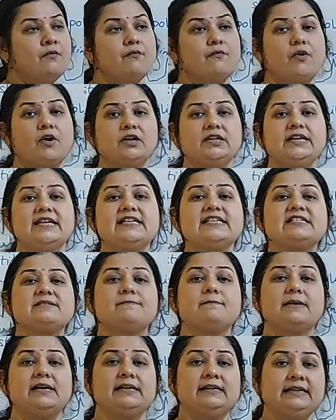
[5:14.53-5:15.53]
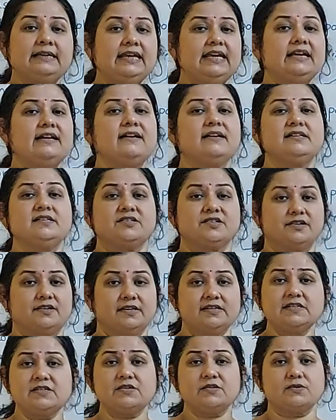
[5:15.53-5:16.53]
what is
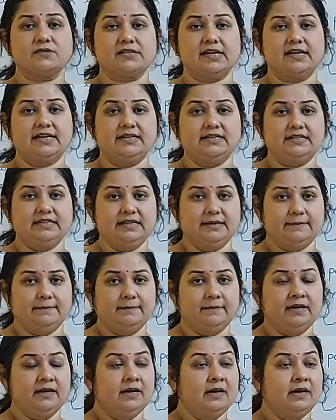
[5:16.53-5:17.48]
multicultural society.